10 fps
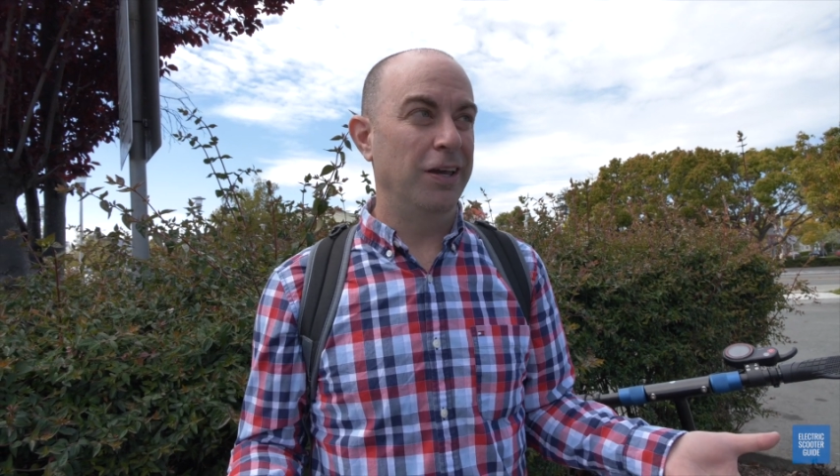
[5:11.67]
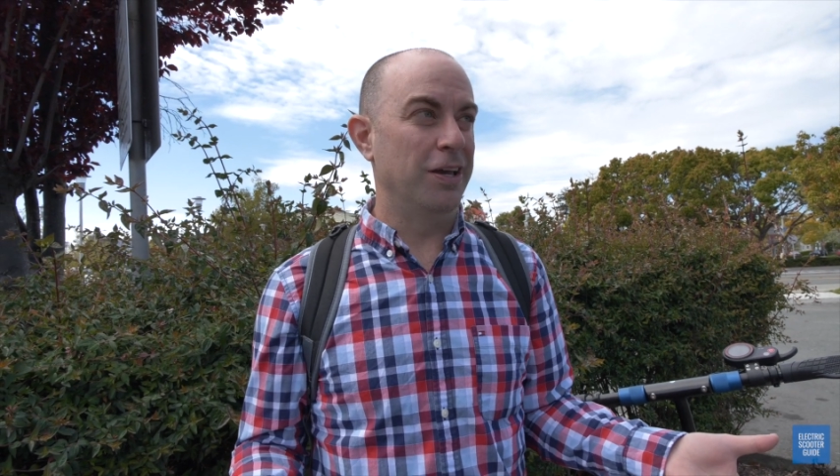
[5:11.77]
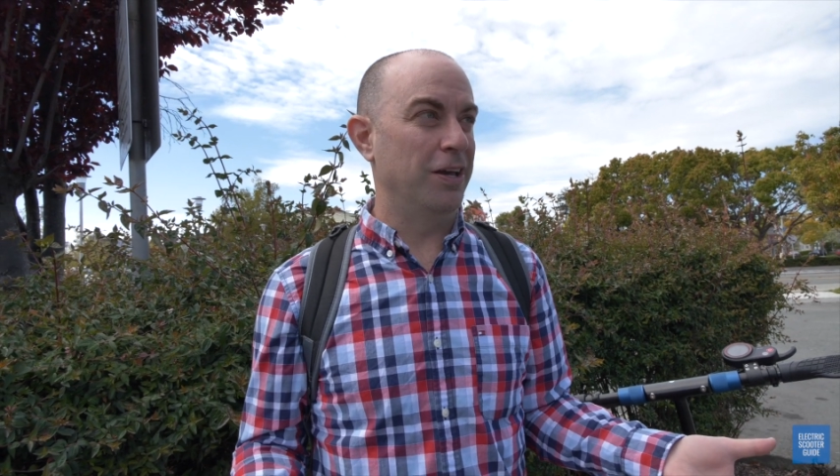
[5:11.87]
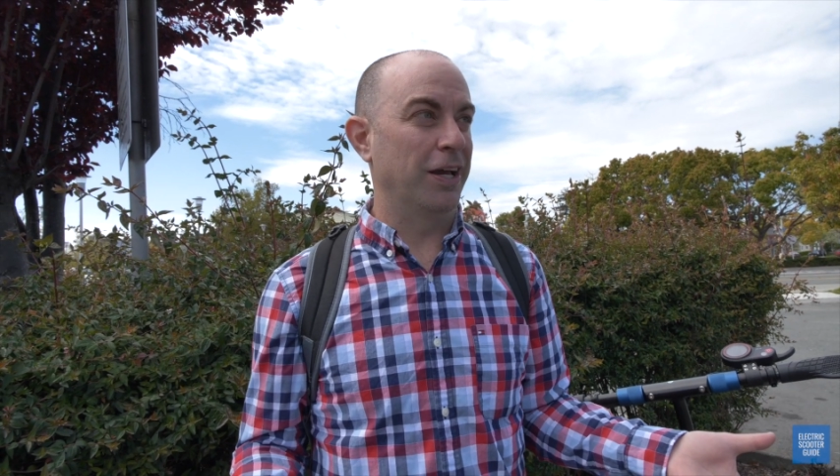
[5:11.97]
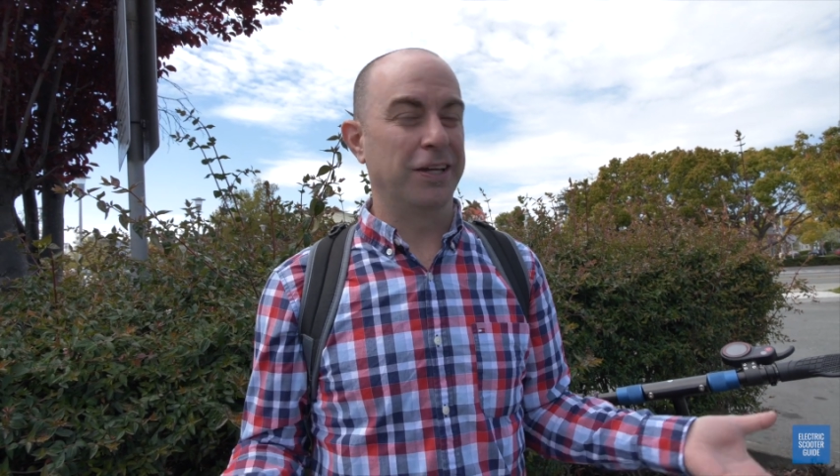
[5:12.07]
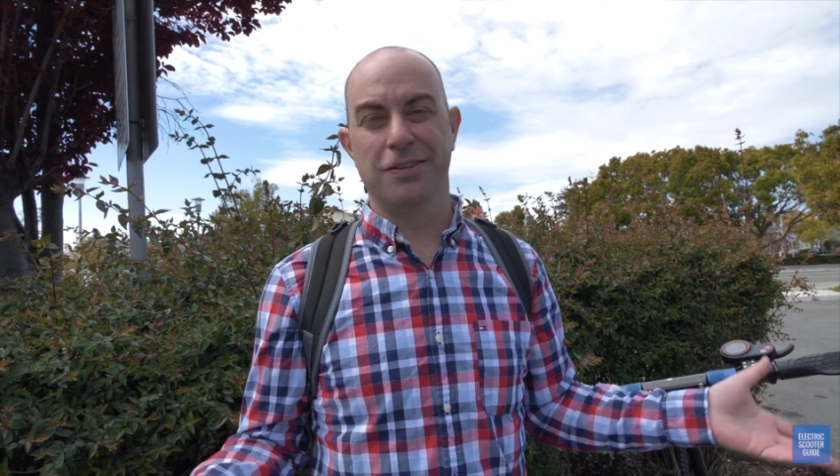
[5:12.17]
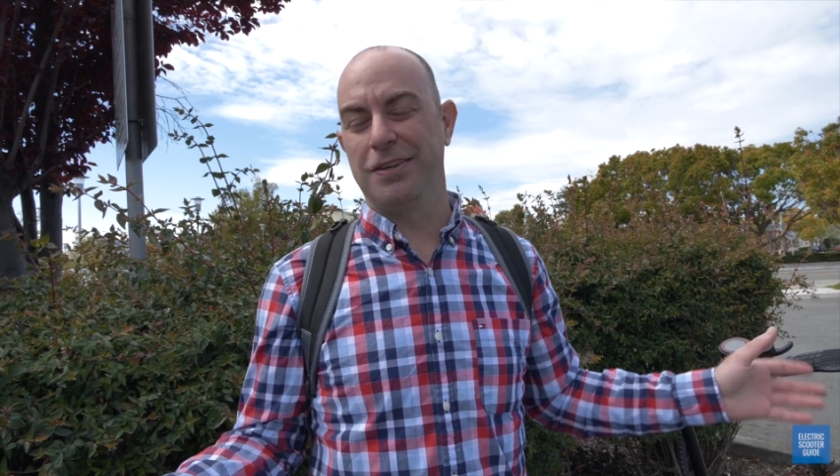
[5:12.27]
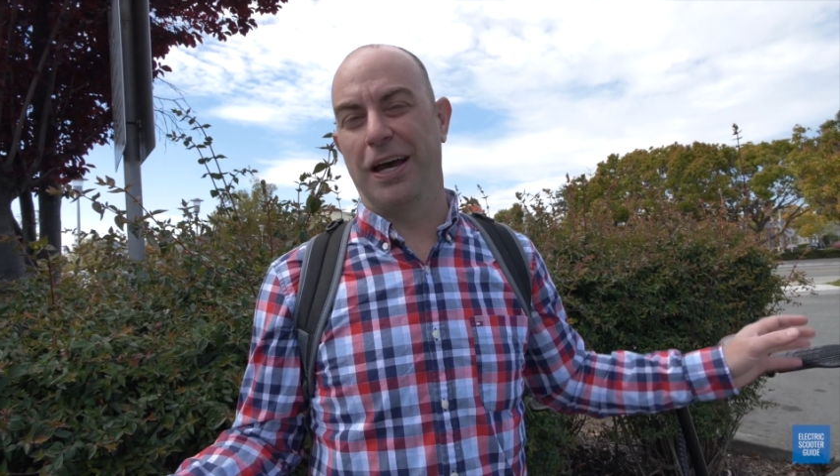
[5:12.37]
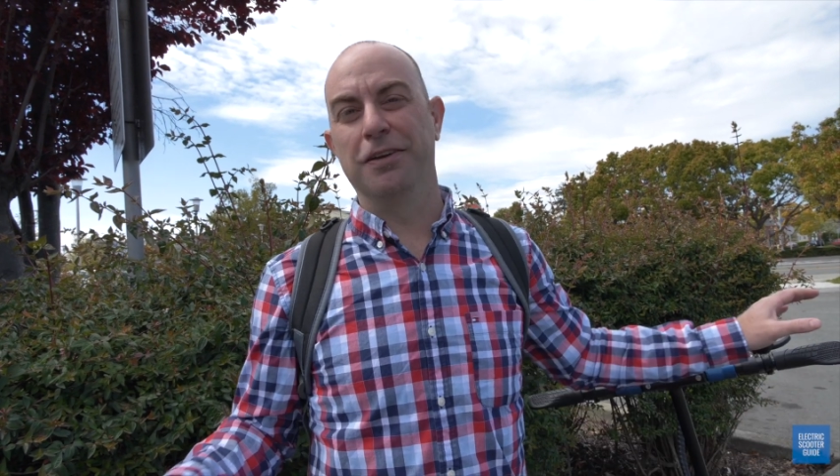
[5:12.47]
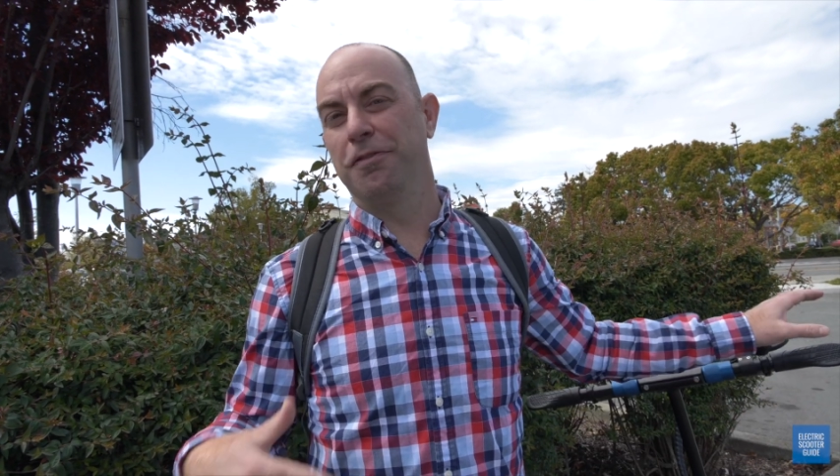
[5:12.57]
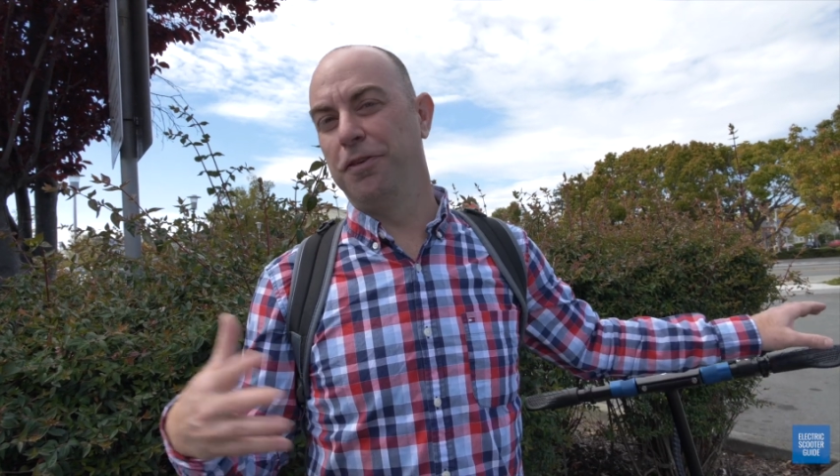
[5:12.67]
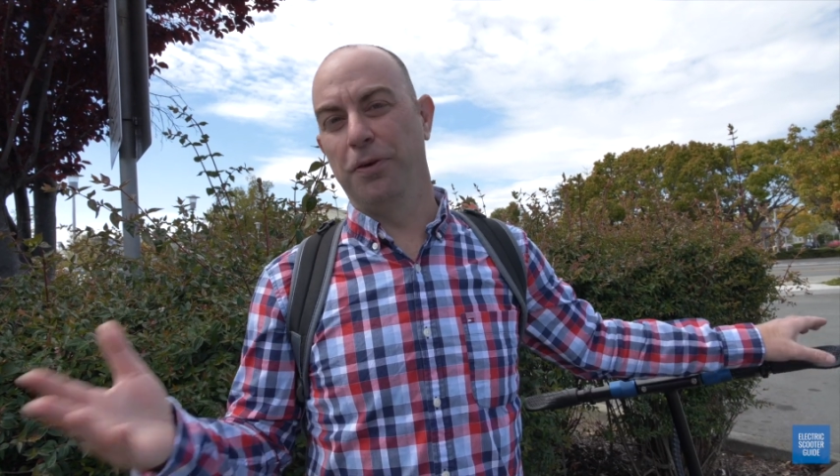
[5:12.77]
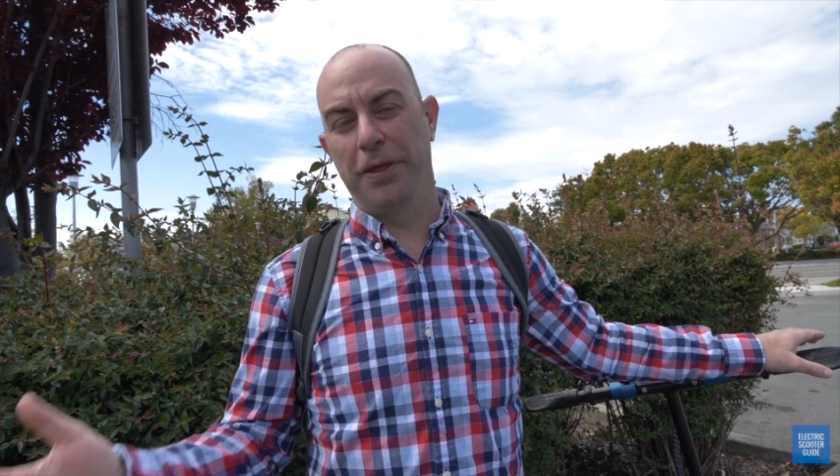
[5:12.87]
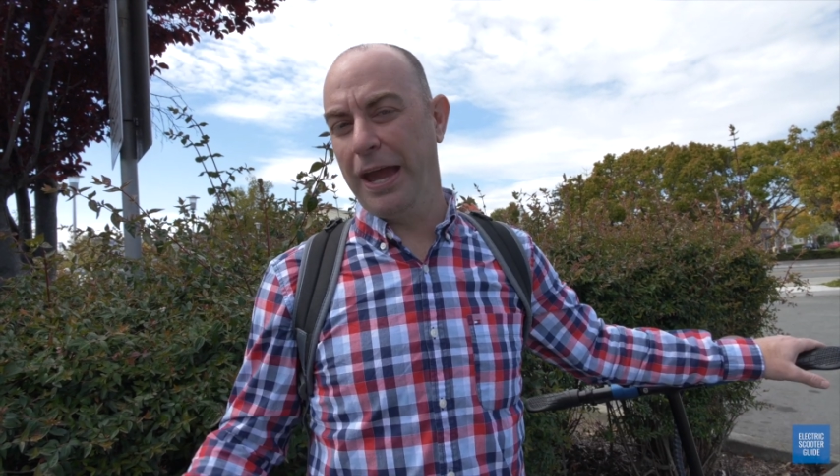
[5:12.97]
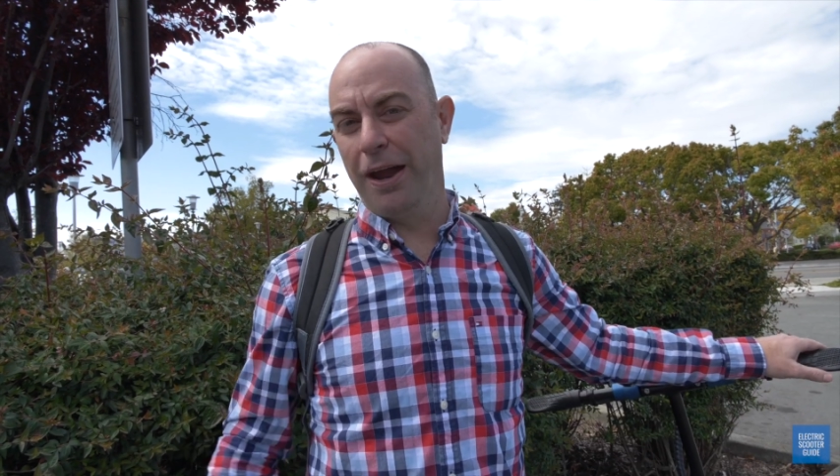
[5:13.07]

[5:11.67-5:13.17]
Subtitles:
I can feel the